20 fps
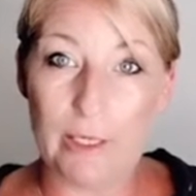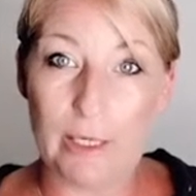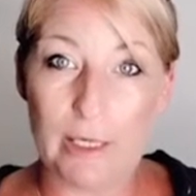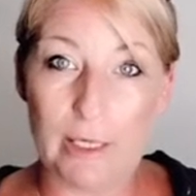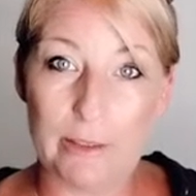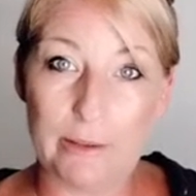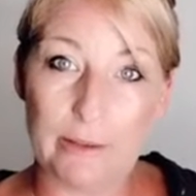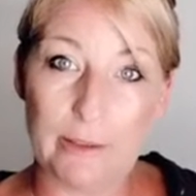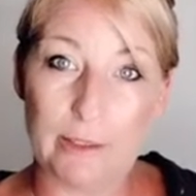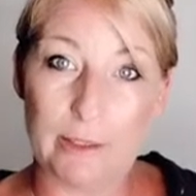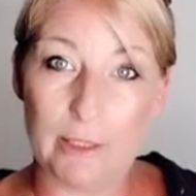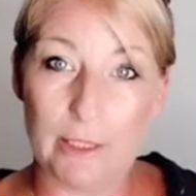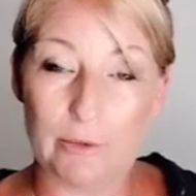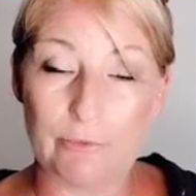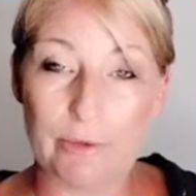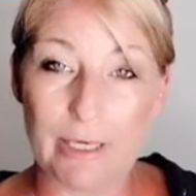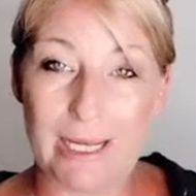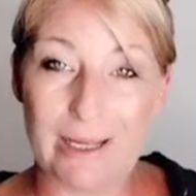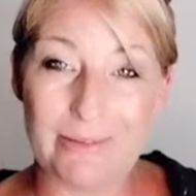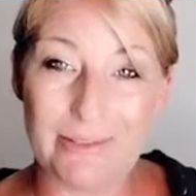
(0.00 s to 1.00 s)
under,
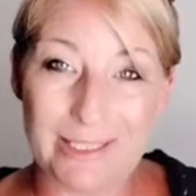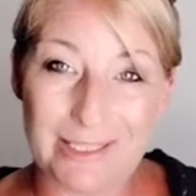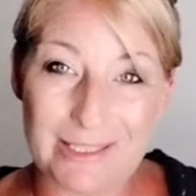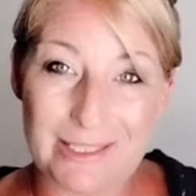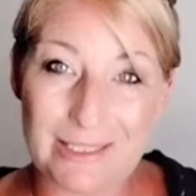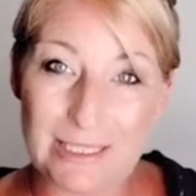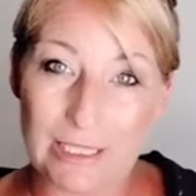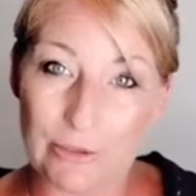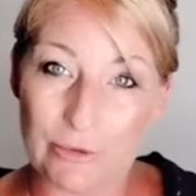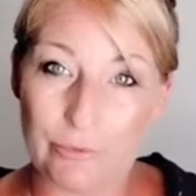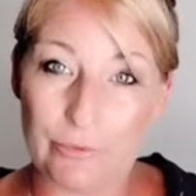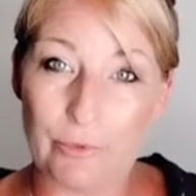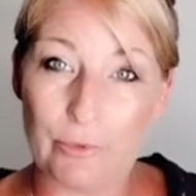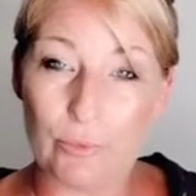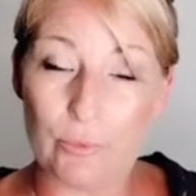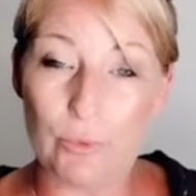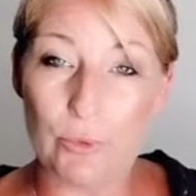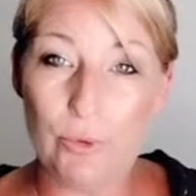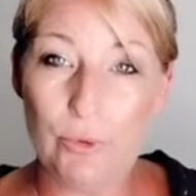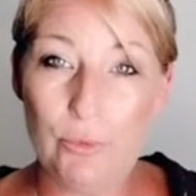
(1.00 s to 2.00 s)
around instead of
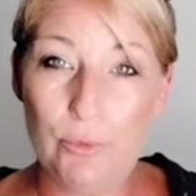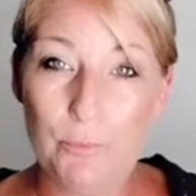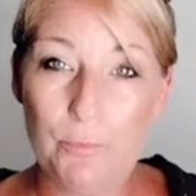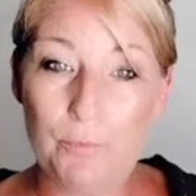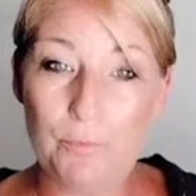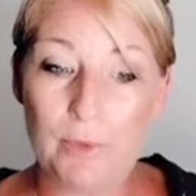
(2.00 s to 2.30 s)
through,